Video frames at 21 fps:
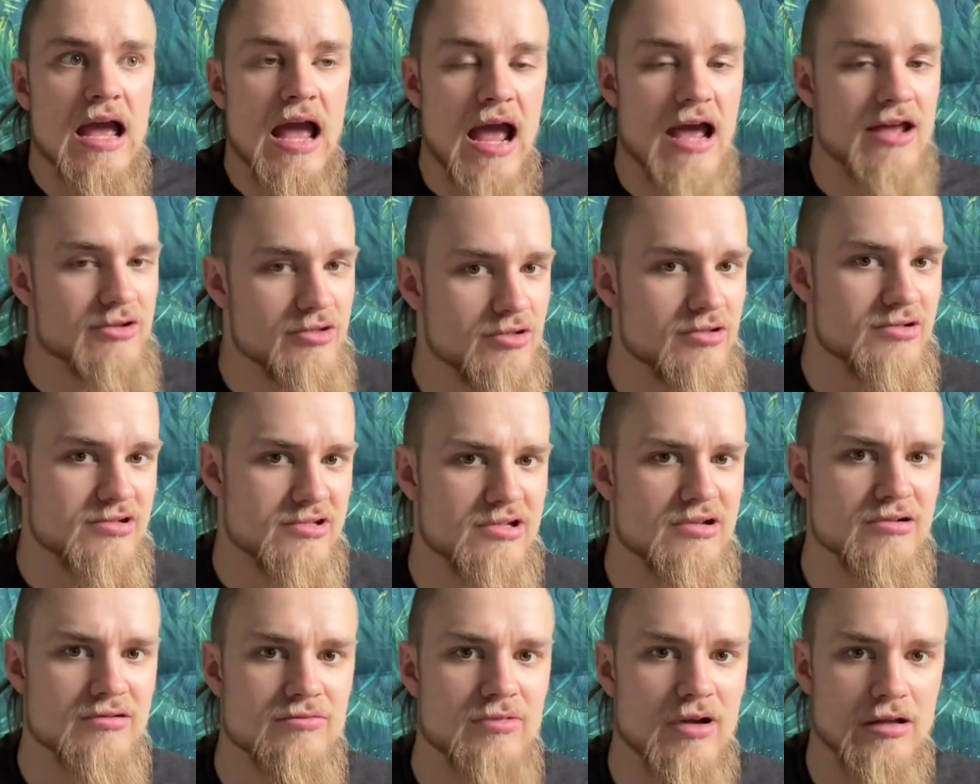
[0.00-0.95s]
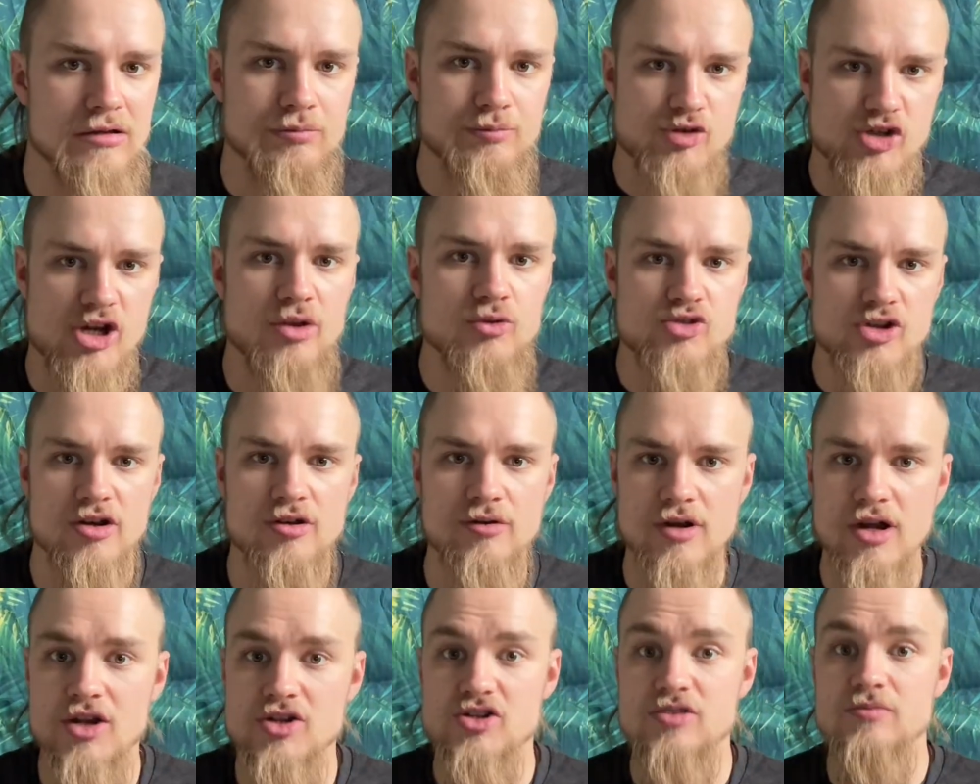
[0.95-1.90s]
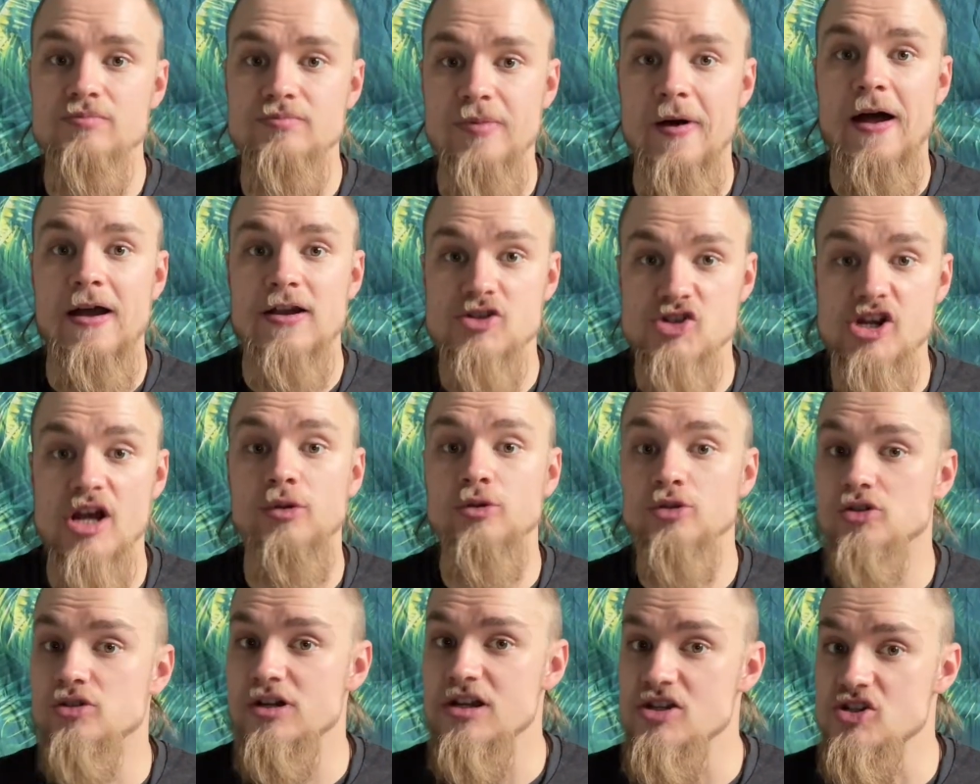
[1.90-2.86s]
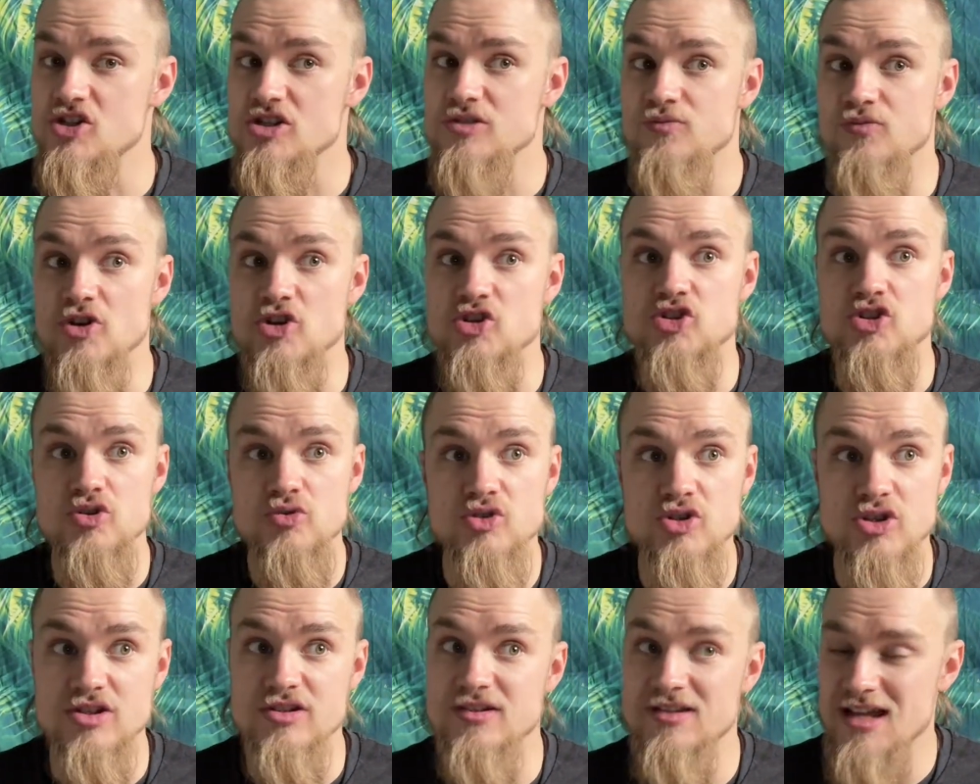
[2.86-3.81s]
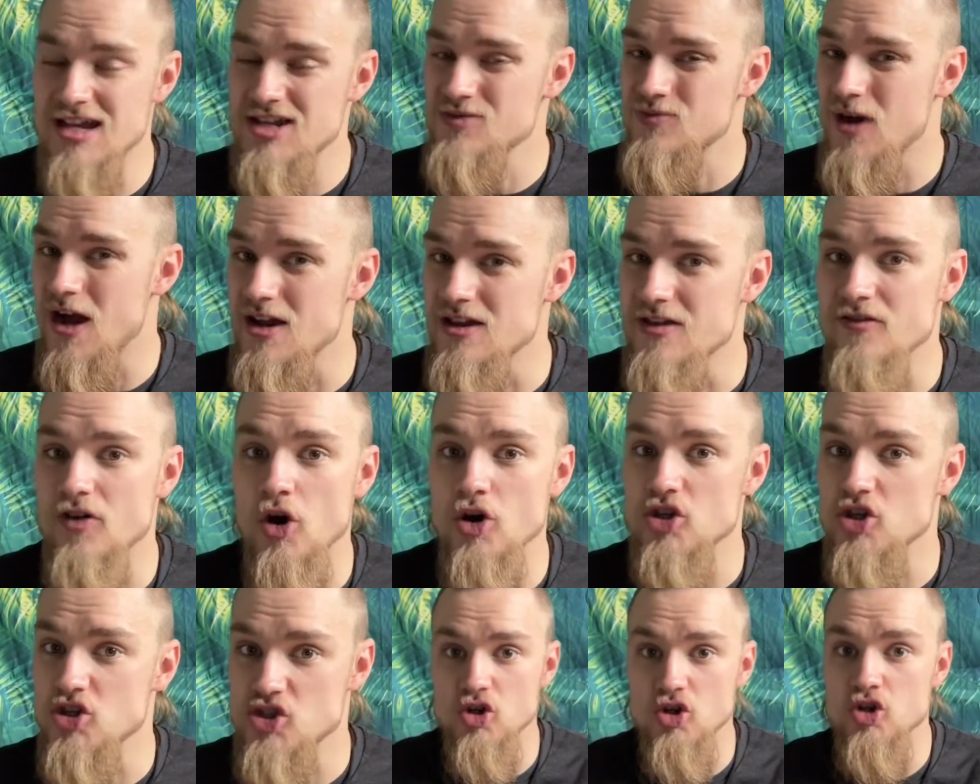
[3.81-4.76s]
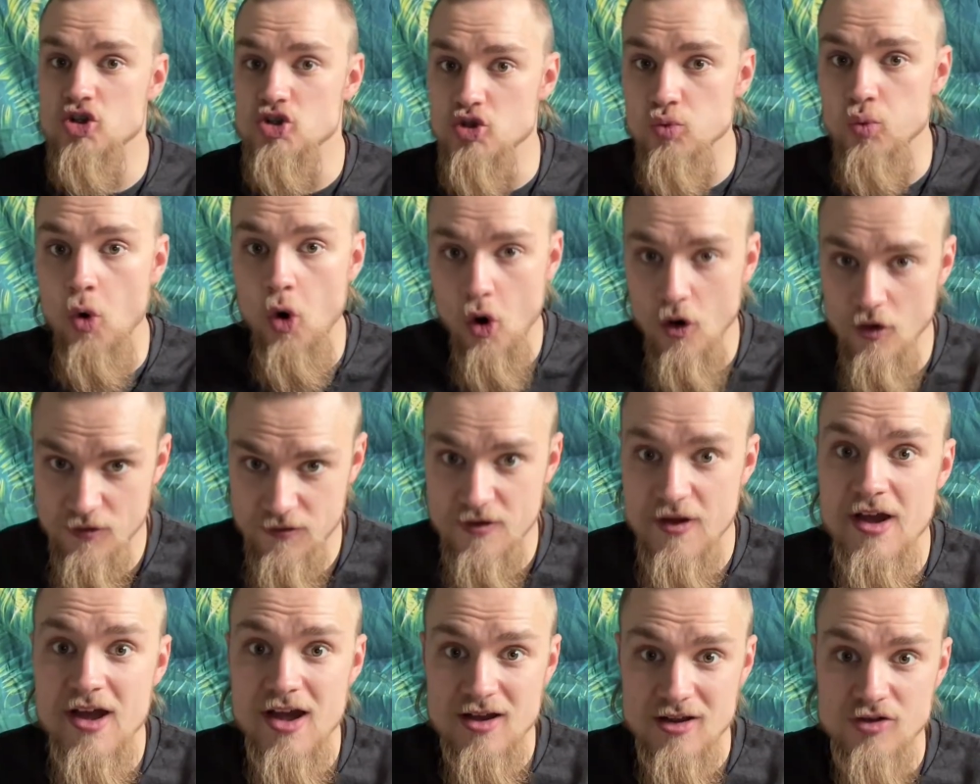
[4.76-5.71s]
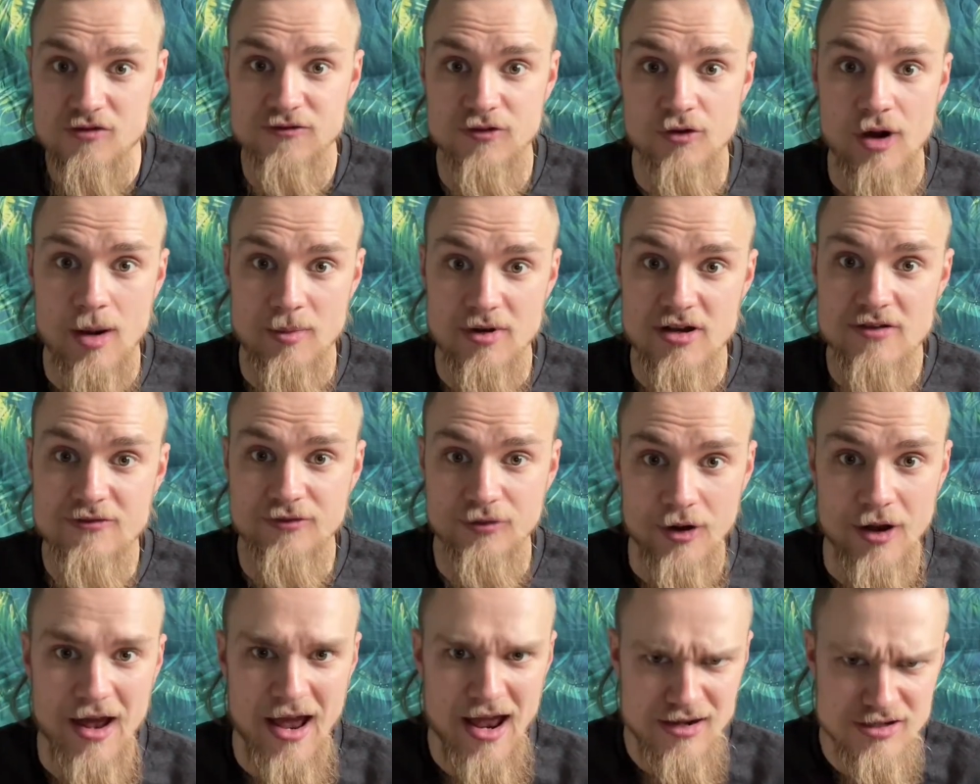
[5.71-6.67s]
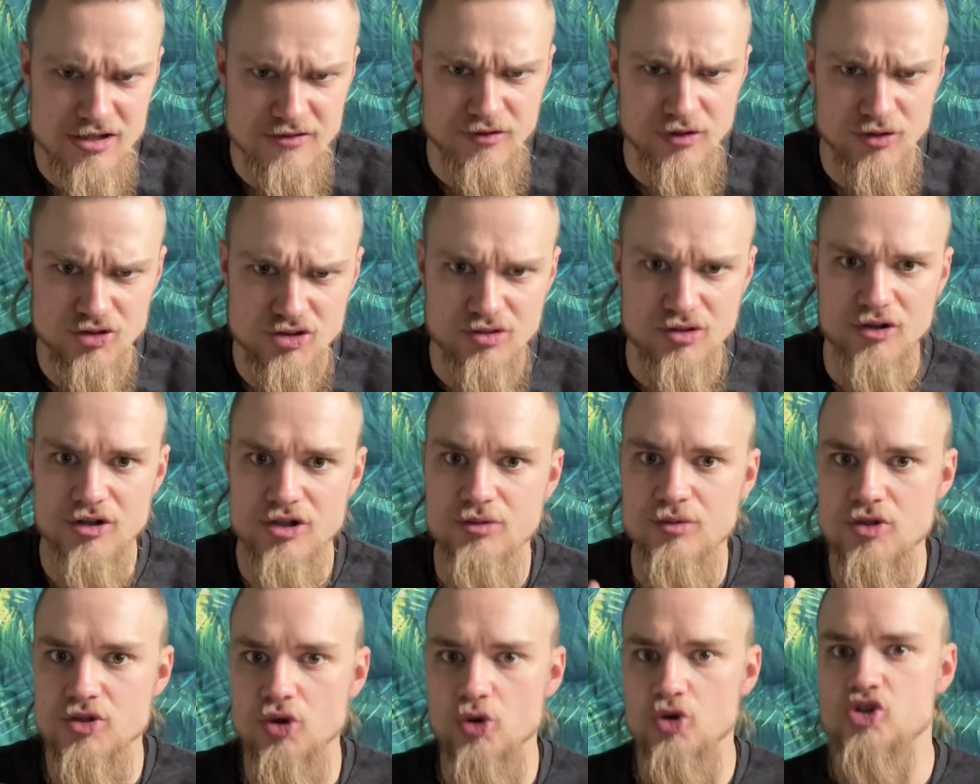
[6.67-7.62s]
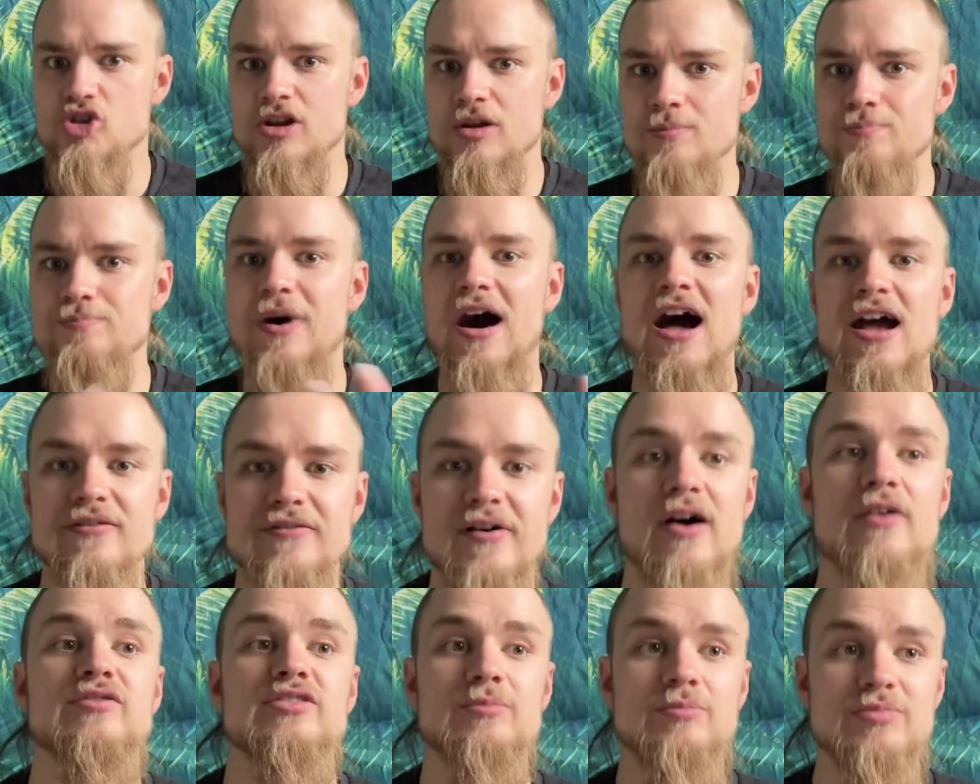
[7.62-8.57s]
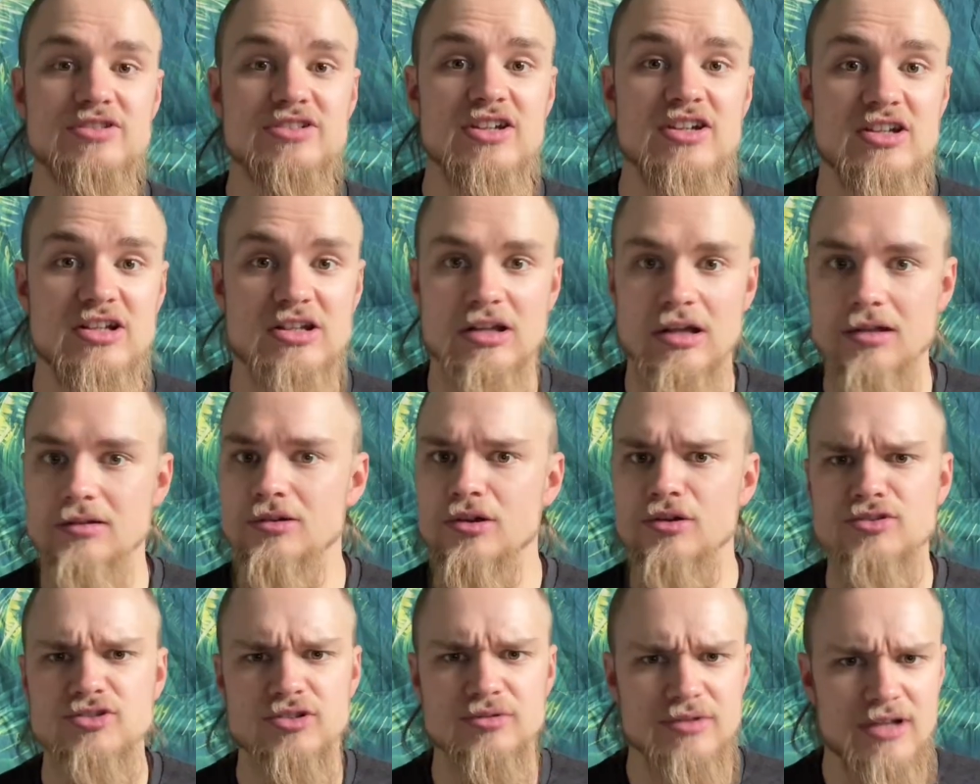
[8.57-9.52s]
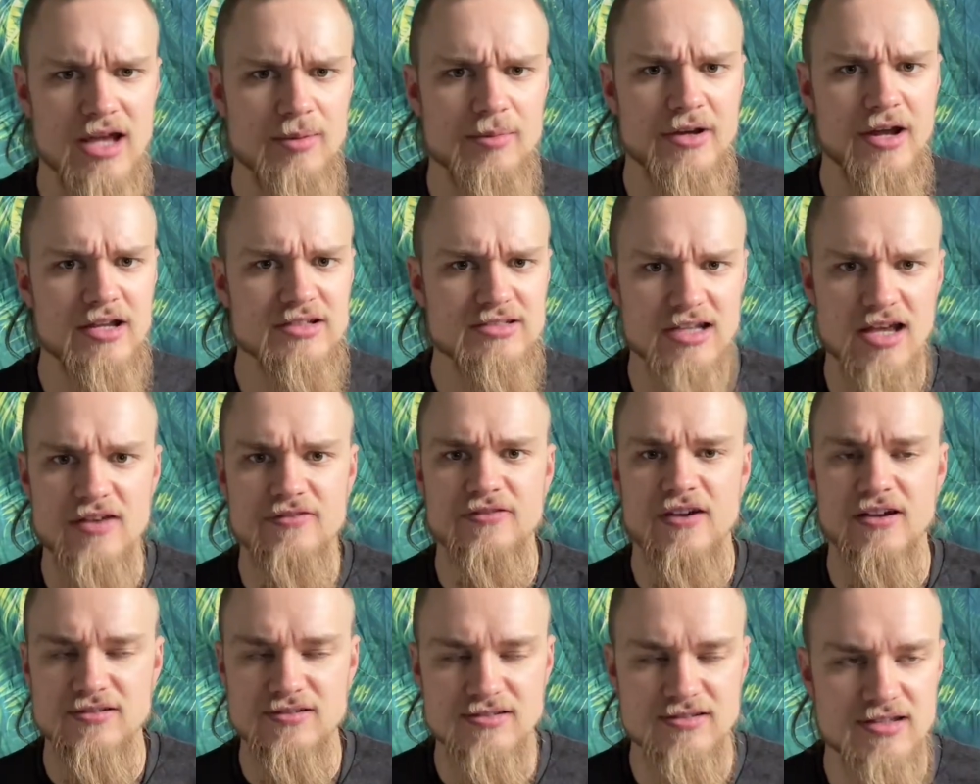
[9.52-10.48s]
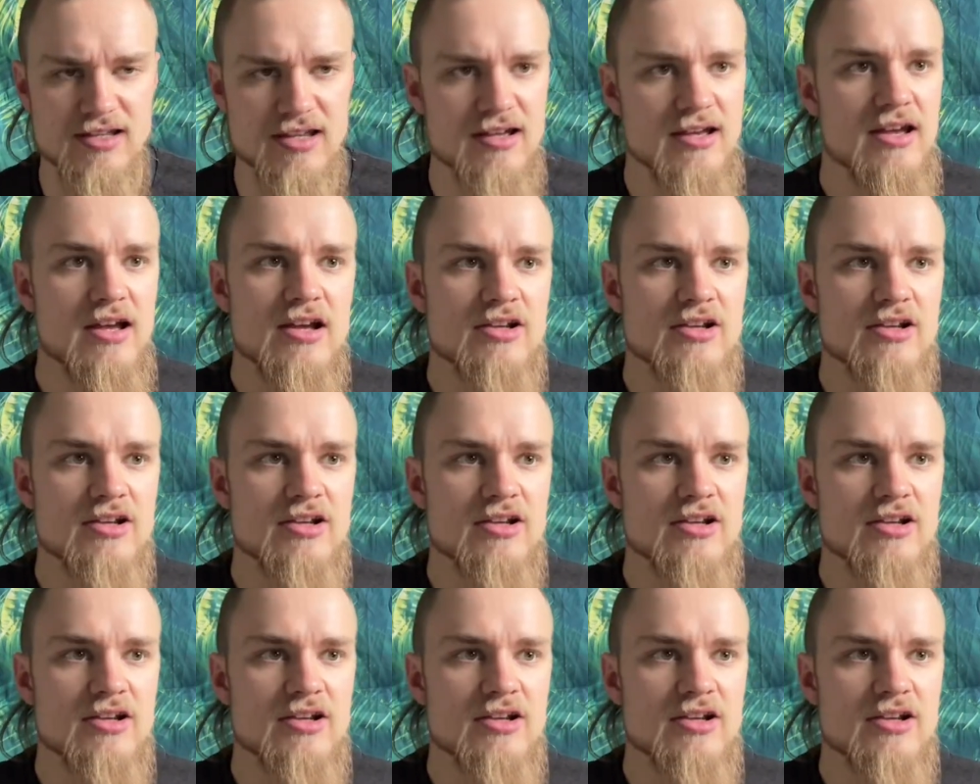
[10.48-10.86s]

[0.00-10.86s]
and also, well, shell generation by shelled creatures reduces, and that's why you've got your of dwarf foraminifera, and you've also got your reduction in bivalves in particular, and also the ammonites get affected there.